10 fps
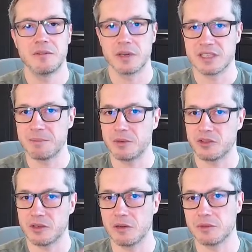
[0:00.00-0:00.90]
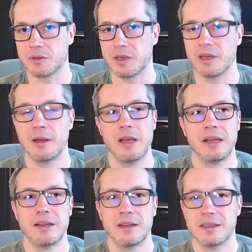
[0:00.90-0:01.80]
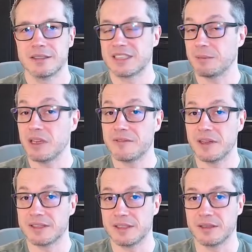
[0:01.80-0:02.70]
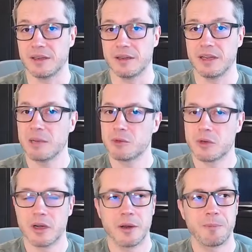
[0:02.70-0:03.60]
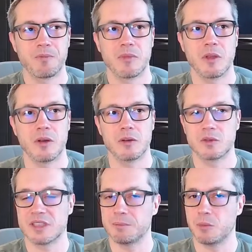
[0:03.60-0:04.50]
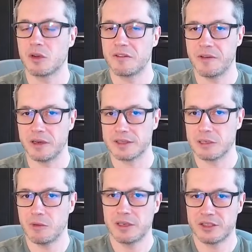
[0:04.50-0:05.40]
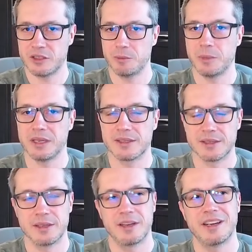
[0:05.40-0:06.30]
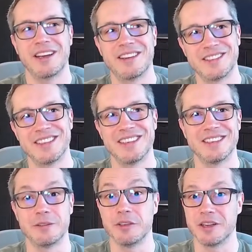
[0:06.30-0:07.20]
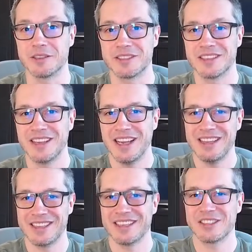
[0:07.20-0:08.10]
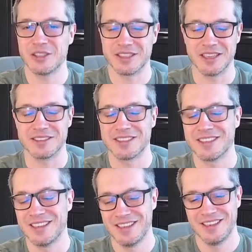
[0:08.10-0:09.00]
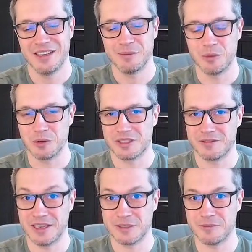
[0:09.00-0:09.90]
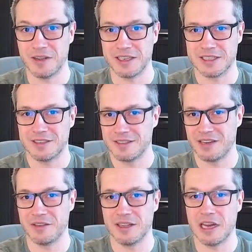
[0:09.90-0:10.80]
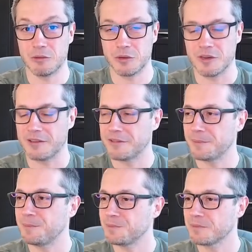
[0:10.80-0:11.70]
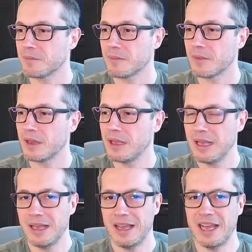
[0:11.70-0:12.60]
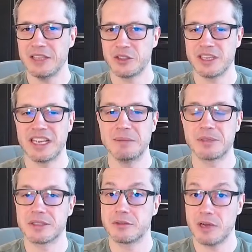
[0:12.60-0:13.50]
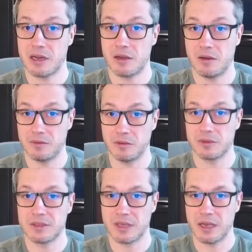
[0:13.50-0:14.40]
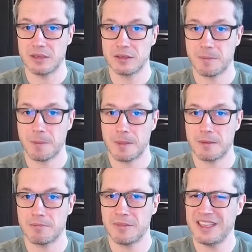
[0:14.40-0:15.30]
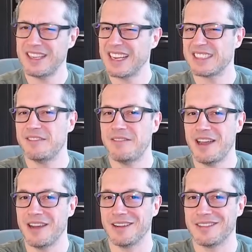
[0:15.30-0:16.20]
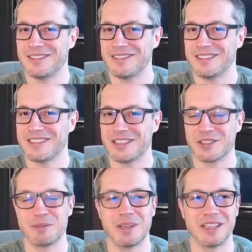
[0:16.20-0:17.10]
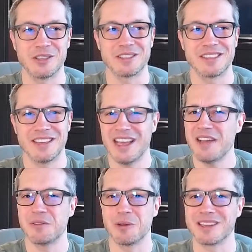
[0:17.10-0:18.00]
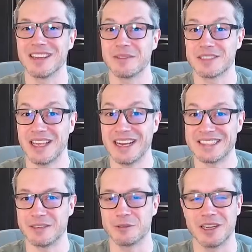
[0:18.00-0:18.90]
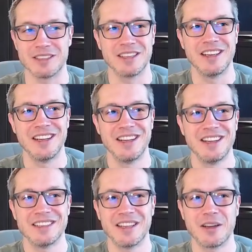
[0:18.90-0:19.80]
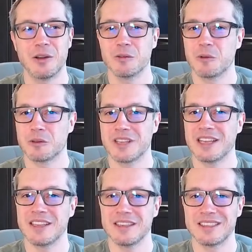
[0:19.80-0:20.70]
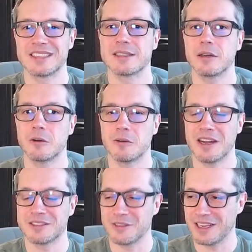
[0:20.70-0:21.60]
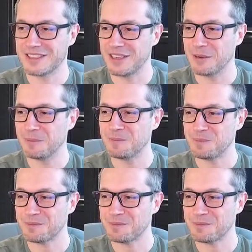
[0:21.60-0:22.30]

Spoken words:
For example, she goes to some events in a library or to some book fairs when she meets her readers, and then she sells books face to face, giving an autograph. And she keeps track of those sales in an Excel file that she manages. Everyone loves Excel, right? The whole world analytics runs on Excel.